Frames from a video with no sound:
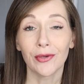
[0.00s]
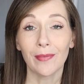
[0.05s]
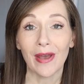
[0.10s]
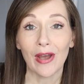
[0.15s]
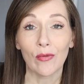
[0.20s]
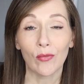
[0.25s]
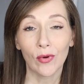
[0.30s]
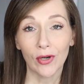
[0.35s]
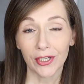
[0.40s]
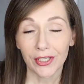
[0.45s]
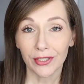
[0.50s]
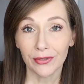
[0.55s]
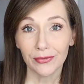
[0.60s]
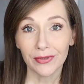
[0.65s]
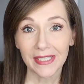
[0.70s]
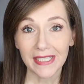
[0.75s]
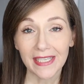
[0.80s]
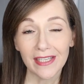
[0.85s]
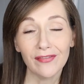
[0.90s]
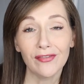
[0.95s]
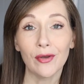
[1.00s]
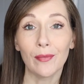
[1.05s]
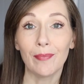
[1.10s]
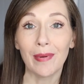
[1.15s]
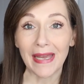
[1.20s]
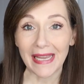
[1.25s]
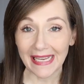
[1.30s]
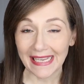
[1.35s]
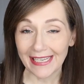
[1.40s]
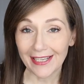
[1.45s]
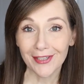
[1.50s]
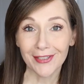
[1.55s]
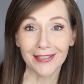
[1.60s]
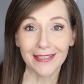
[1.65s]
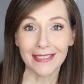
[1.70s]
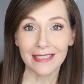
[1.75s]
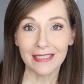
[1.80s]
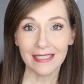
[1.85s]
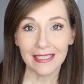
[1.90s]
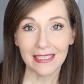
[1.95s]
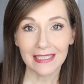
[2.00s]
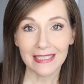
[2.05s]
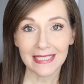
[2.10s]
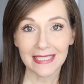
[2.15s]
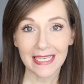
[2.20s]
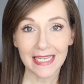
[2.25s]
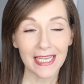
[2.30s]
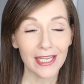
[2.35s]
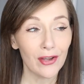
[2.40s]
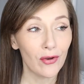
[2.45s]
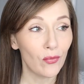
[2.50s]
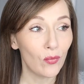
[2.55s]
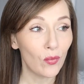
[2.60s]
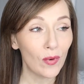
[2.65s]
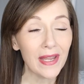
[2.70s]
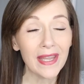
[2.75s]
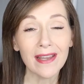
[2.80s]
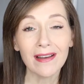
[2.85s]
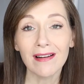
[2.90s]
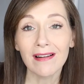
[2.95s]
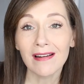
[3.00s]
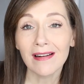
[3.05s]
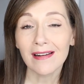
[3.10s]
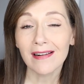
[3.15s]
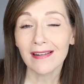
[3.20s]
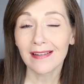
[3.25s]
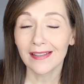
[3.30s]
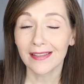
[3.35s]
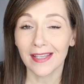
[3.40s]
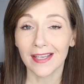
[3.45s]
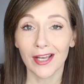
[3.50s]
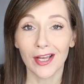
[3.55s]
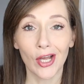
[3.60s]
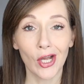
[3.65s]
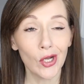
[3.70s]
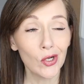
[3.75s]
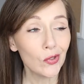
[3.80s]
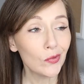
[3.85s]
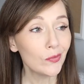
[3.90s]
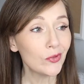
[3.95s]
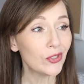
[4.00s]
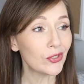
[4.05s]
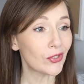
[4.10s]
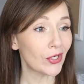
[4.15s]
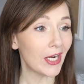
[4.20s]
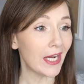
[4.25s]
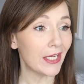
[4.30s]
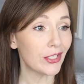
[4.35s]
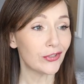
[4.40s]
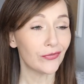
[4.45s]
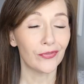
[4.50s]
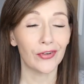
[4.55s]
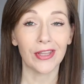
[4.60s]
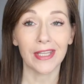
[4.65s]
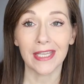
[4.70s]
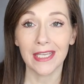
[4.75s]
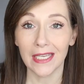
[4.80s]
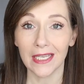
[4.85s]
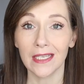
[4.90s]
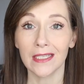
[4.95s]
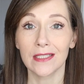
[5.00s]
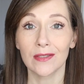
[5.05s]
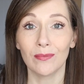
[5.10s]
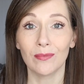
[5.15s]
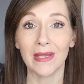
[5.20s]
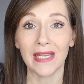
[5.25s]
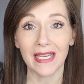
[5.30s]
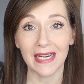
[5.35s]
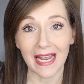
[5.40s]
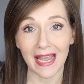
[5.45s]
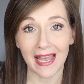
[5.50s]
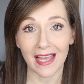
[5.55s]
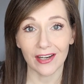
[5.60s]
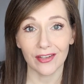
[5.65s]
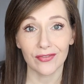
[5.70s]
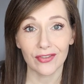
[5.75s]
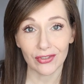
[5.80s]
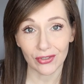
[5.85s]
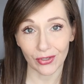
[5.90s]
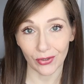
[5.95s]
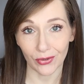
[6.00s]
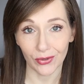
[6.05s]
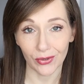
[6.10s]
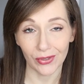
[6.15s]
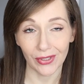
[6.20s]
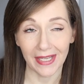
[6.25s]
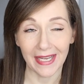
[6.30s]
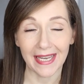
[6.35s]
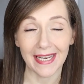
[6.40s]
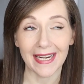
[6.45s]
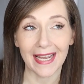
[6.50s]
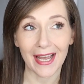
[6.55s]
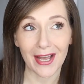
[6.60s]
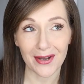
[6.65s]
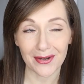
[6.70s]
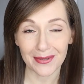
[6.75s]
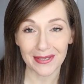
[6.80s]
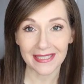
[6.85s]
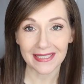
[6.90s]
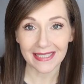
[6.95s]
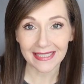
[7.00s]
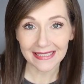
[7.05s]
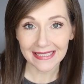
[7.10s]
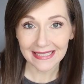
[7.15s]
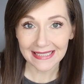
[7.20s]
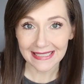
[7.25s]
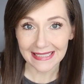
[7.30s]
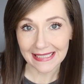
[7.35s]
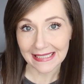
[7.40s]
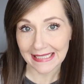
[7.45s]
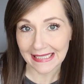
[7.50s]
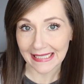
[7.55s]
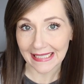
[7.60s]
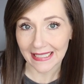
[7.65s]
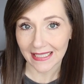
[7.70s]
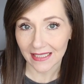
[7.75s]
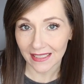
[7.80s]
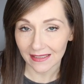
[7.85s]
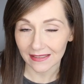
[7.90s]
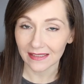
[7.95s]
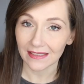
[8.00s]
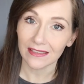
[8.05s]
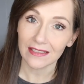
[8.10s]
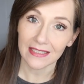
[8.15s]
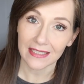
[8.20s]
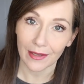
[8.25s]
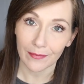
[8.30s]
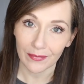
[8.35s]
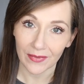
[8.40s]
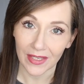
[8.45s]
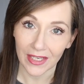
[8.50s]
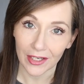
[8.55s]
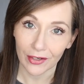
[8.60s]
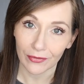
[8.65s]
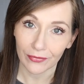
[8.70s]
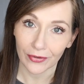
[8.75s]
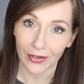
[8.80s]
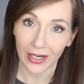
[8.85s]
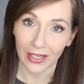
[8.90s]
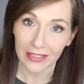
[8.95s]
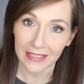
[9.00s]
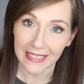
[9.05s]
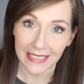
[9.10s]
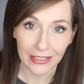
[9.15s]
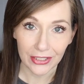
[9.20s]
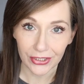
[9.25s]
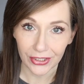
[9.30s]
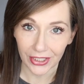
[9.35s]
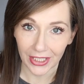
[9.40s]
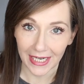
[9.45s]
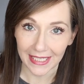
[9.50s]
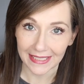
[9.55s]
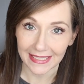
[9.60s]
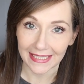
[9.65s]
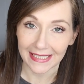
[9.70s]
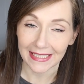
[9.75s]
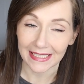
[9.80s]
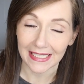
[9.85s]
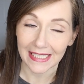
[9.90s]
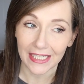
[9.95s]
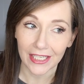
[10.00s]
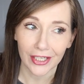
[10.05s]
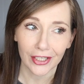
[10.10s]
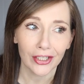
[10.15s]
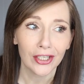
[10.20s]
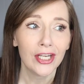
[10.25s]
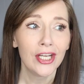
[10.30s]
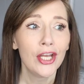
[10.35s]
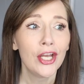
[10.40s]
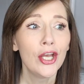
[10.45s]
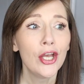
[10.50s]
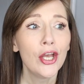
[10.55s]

about where you live, but here in Tennessee, we are on the home stretch for the kids being out of school, and I always like to send in a little something for our teacher at the end of the year.